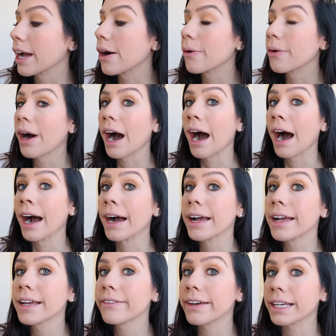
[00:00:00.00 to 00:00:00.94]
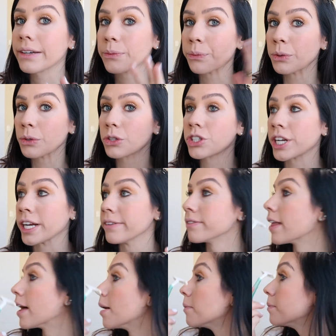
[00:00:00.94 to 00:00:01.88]
out, I like will
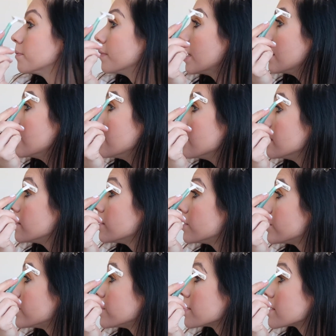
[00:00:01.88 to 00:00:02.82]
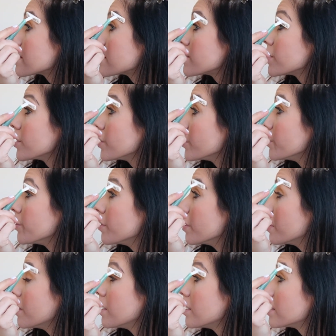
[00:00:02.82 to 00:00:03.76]
shave them just to
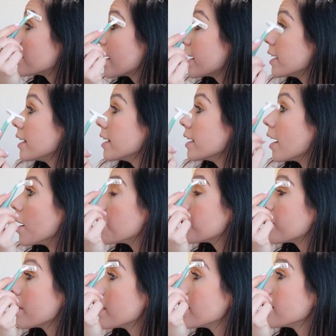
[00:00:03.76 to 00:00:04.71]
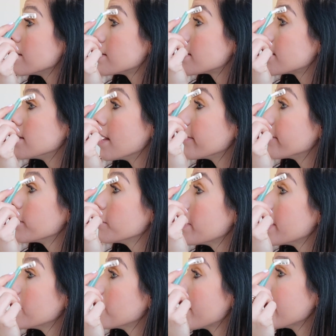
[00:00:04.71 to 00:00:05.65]
tidy it up. It's never
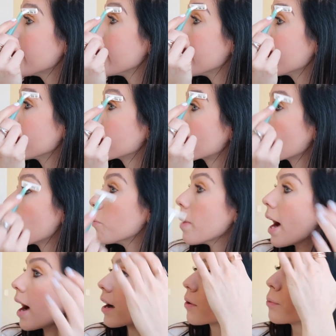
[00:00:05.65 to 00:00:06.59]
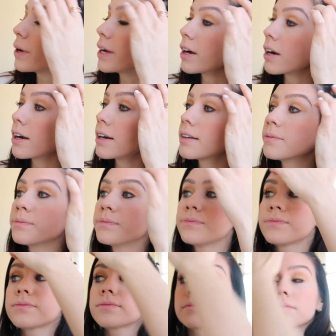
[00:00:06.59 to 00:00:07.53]
made my hair grow back weird.
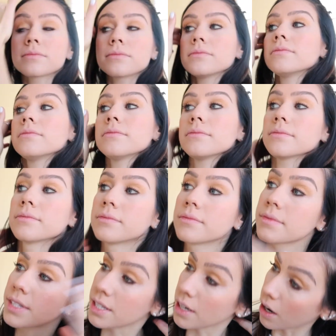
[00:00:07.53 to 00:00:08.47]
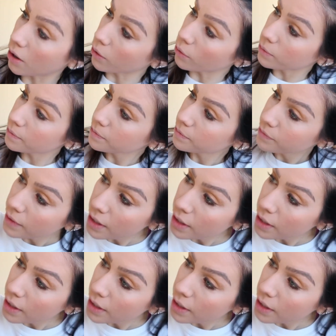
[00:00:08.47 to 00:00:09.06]
So